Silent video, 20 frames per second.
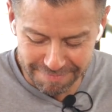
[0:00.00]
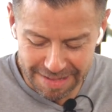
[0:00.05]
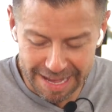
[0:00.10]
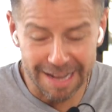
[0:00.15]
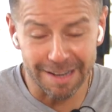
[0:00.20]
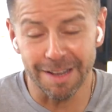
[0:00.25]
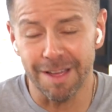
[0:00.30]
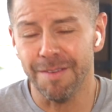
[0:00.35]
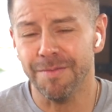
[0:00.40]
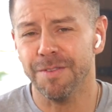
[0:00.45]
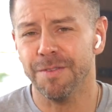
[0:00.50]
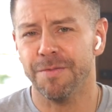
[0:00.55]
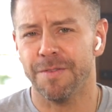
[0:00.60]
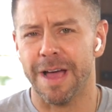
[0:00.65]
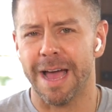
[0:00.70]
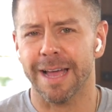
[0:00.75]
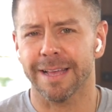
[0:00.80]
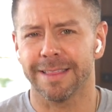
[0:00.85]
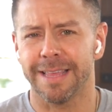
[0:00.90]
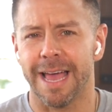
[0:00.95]
I love the
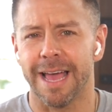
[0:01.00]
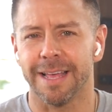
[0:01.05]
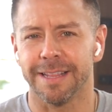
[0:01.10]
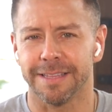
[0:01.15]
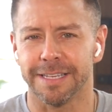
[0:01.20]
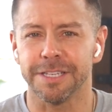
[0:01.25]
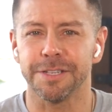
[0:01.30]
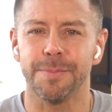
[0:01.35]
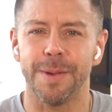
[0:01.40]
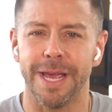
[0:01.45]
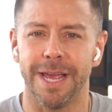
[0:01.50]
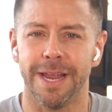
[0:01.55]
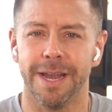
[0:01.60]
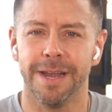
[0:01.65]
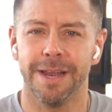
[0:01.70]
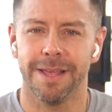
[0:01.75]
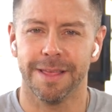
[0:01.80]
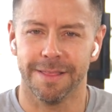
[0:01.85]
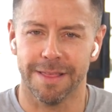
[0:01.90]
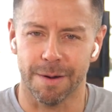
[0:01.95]
fact that this
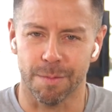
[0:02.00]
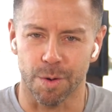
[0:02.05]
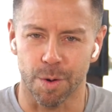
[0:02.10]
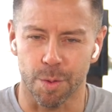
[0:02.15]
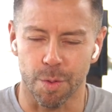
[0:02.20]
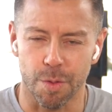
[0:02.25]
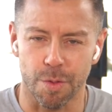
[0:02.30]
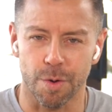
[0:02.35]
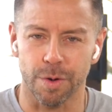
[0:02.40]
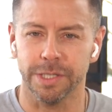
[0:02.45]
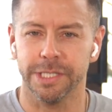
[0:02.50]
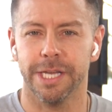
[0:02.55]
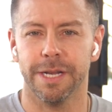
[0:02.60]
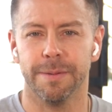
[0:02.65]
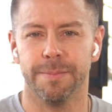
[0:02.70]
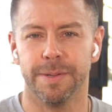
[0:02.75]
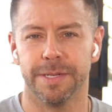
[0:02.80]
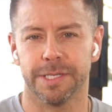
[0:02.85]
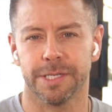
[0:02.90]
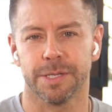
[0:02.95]
man that wrote thirteen
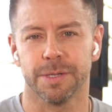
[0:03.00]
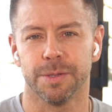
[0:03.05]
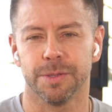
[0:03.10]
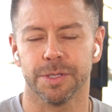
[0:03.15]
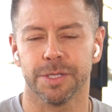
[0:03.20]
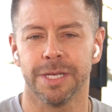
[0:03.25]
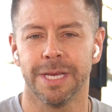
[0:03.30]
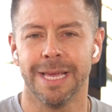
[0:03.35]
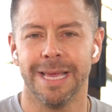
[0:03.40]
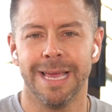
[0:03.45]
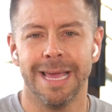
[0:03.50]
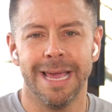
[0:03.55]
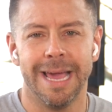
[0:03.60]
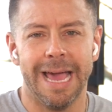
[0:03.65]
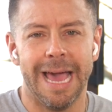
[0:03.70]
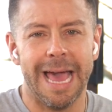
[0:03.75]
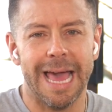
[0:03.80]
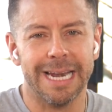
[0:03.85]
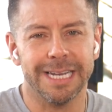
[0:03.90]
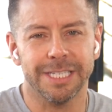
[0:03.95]
epistles
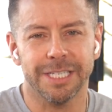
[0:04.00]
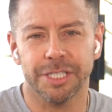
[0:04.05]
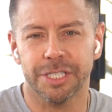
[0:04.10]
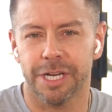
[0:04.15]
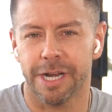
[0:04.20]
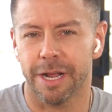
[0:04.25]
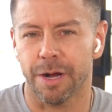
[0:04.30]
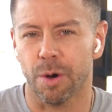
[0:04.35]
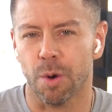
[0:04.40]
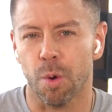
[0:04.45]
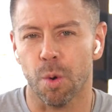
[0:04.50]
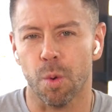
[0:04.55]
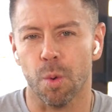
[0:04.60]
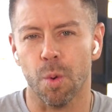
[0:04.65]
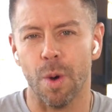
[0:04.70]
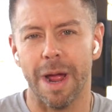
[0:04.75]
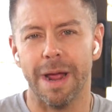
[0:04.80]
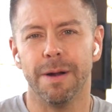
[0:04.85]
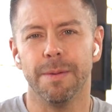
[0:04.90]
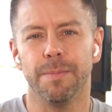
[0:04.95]
had such an
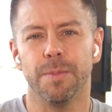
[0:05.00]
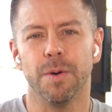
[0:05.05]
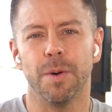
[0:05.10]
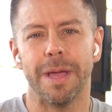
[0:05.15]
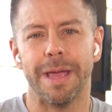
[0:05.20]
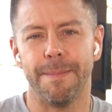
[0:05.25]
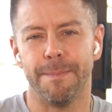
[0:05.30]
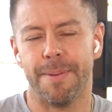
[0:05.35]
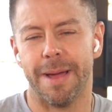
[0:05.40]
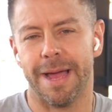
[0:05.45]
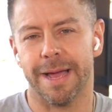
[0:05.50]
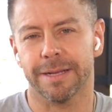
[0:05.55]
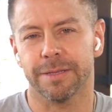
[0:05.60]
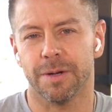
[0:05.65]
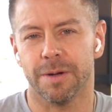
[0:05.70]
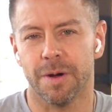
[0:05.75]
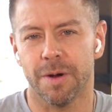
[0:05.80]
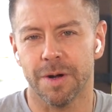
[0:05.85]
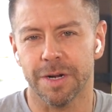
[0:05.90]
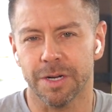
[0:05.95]
incredible impact
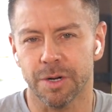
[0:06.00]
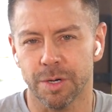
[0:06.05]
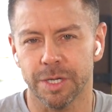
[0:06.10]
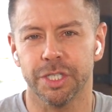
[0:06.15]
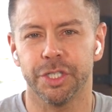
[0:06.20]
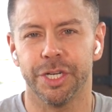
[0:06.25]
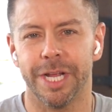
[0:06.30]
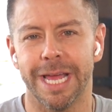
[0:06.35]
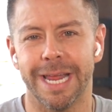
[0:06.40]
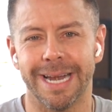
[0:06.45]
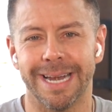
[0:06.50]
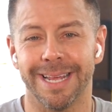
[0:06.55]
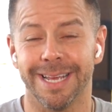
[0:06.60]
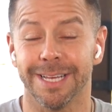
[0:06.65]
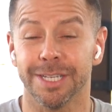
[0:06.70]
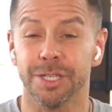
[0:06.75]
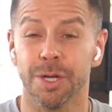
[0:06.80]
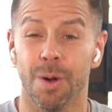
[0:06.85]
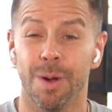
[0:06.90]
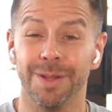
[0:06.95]
on Christianity
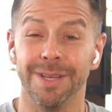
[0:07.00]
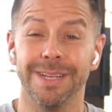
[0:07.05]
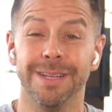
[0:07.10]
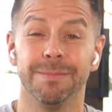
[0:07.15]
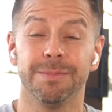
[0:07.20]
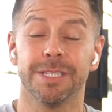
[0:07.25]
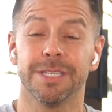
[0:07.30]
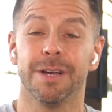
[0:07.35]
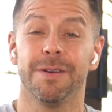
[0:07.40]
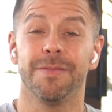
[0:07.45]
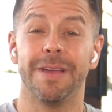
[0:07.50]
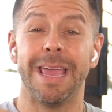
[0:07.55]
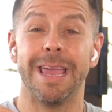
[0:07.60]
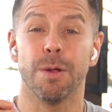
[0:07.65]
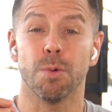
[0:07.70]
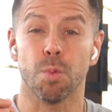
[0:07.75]
is calling himself a